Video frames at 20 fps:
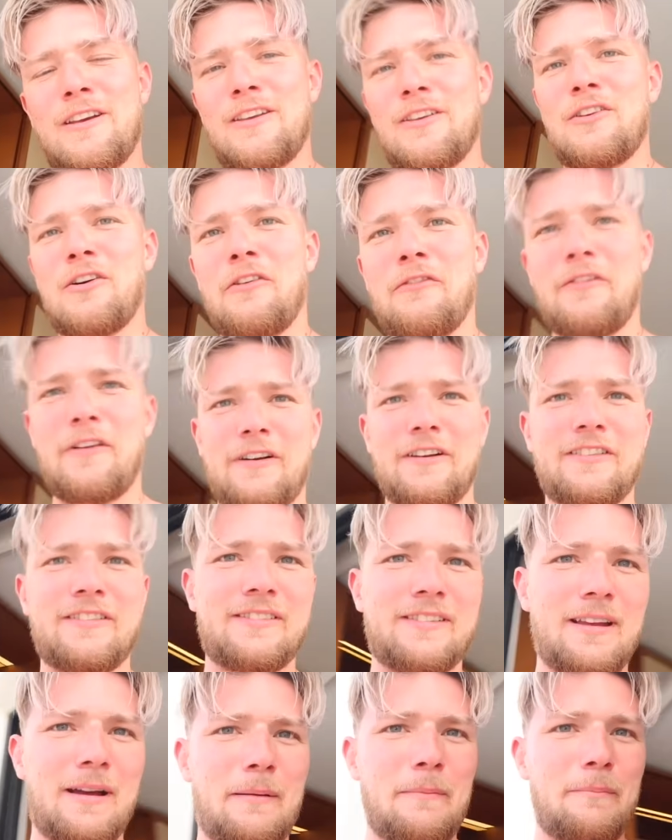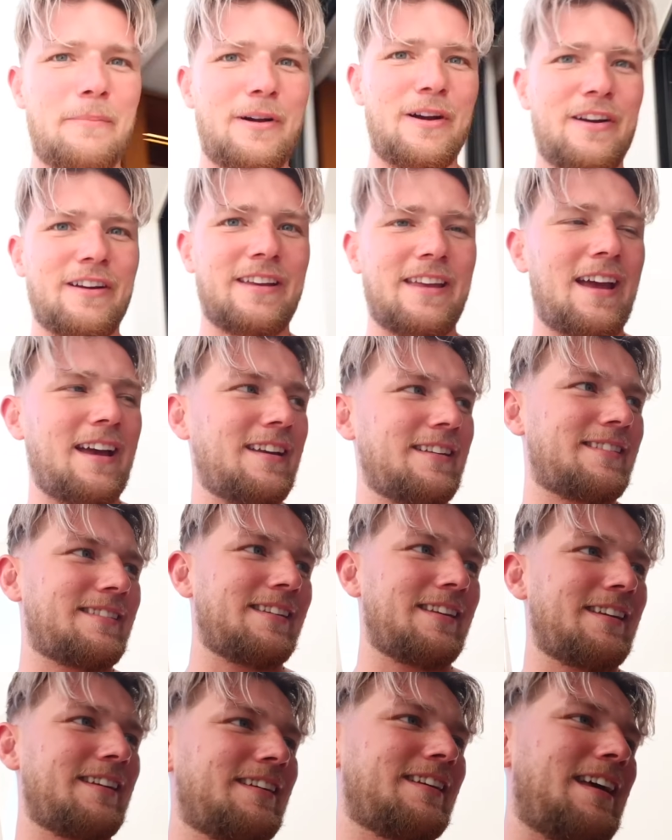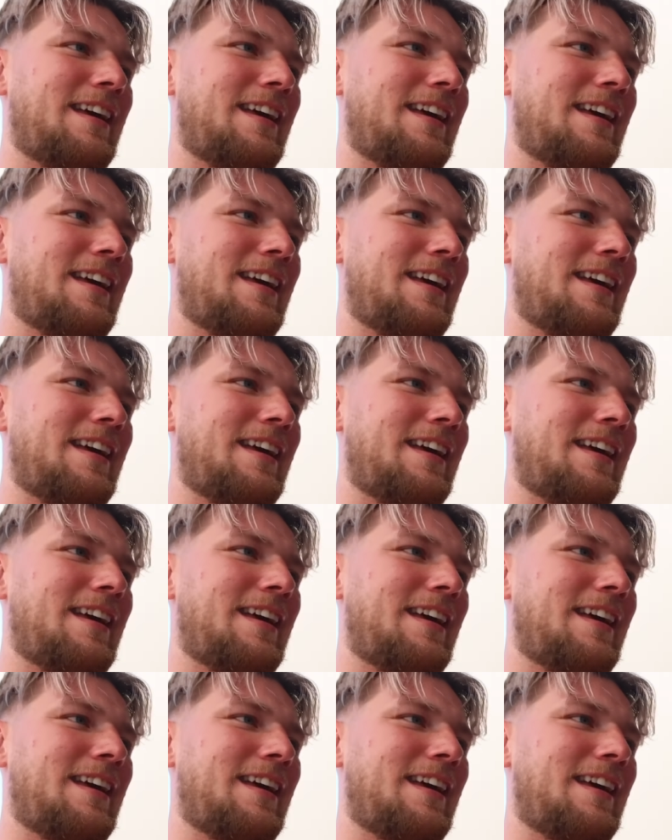you got very sunburnt Casey,